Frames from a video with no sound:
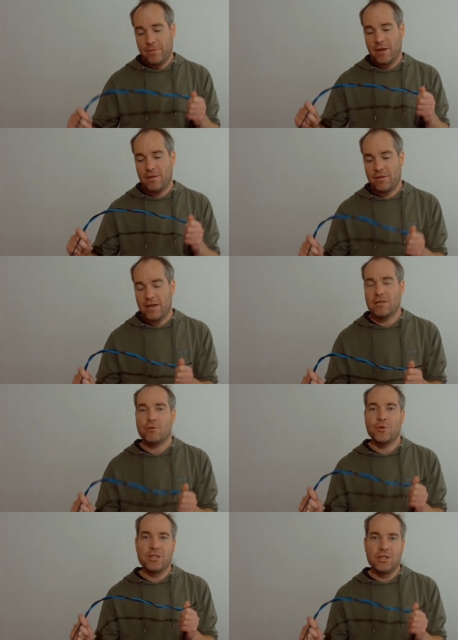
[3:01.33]
then
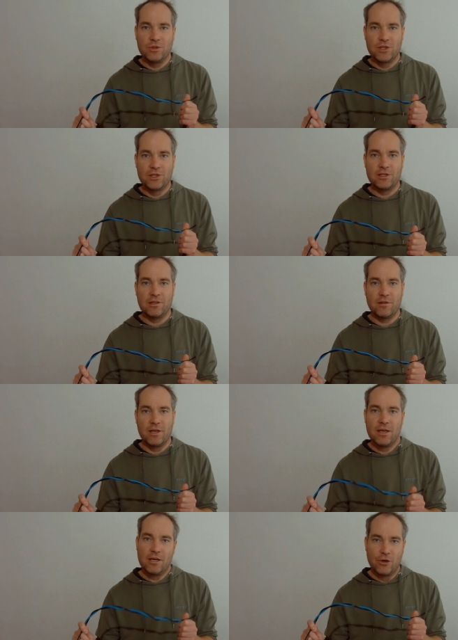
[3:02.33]
that reduces
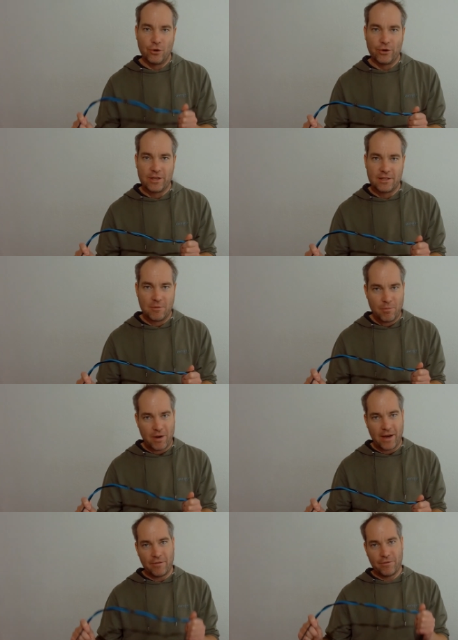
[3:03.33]
the noise
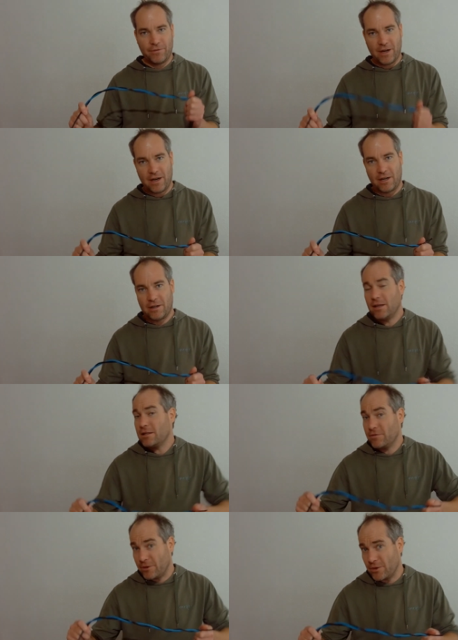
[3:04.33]
by far, and
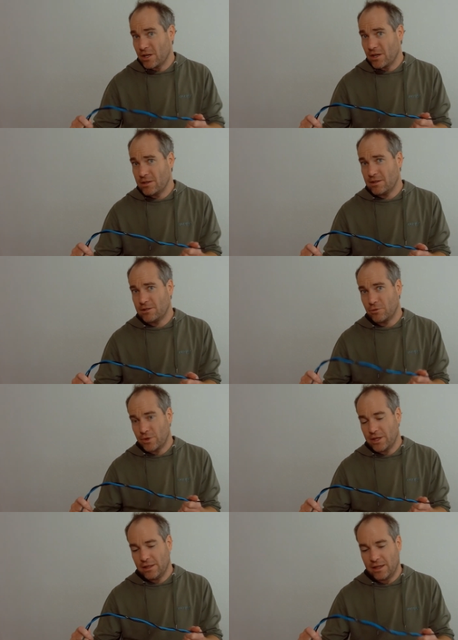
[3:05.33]
it's very easy to
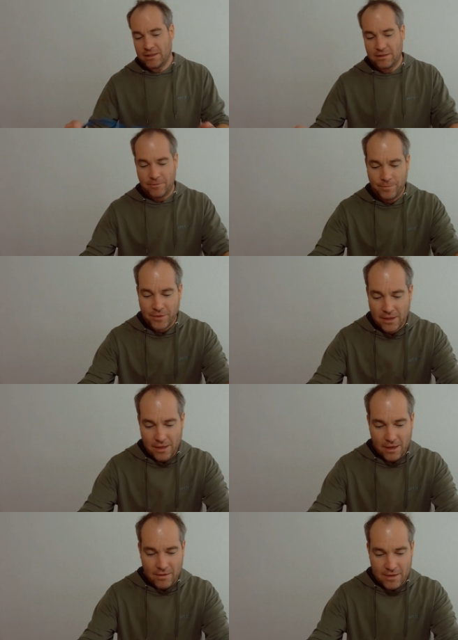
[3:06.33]
realize.
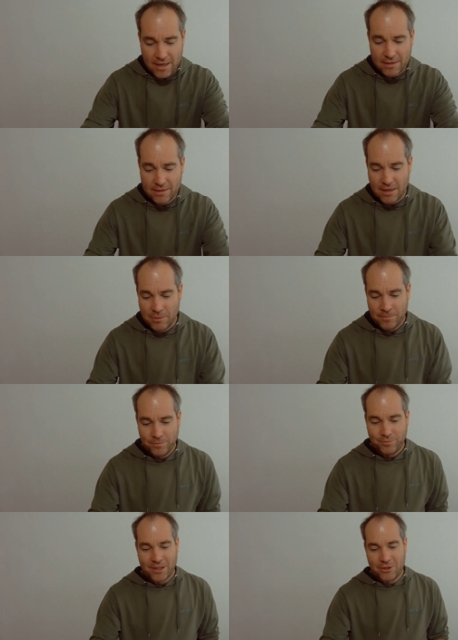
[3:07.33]
The next step
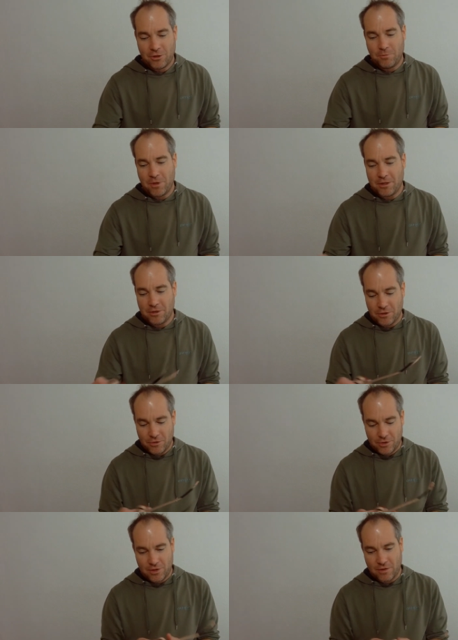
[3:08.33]
should be to
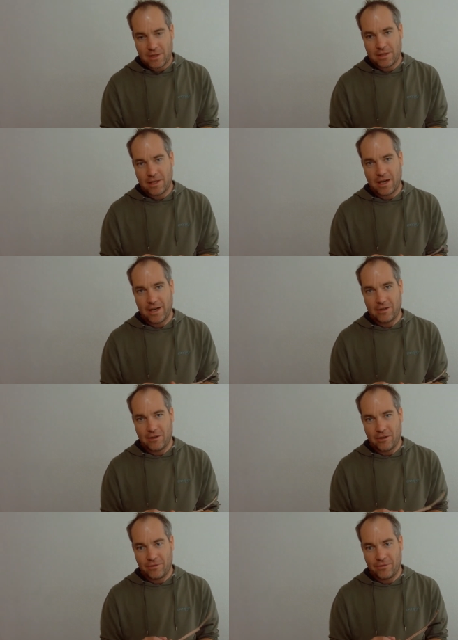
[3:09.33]
use this kind
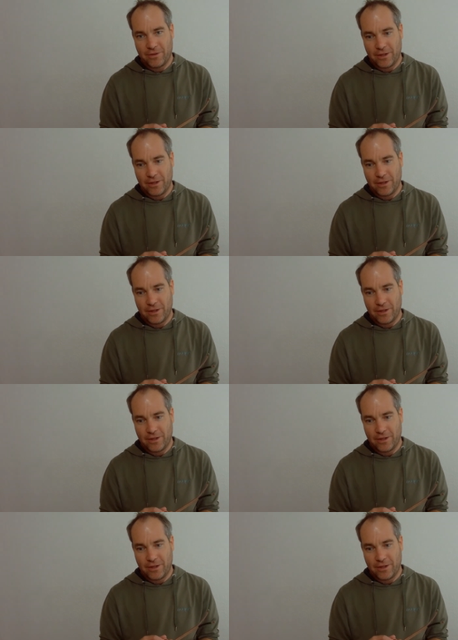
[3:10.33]
of